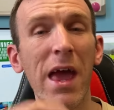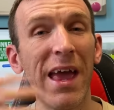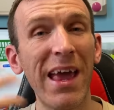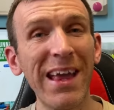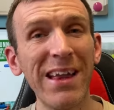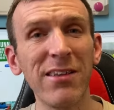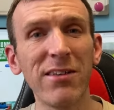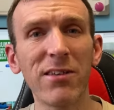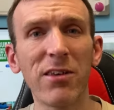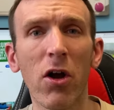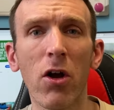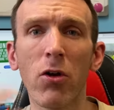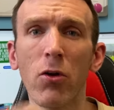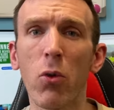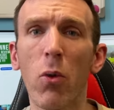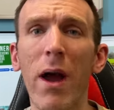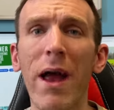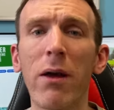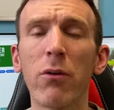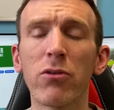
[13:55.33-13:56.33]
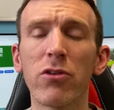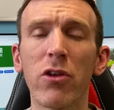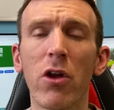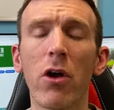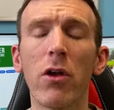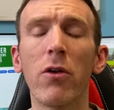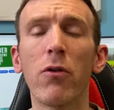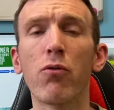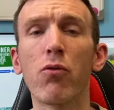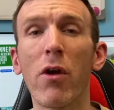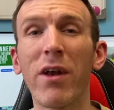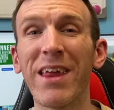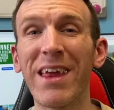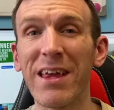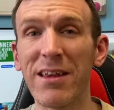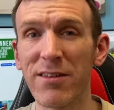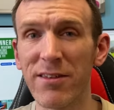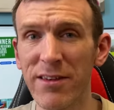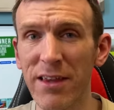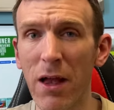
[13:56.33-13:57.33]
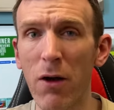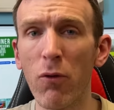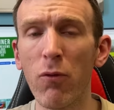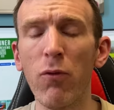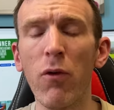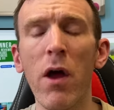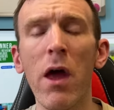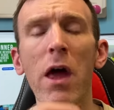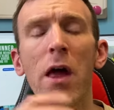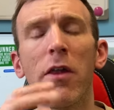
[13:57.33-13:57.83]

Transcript: inside or outside of running itself,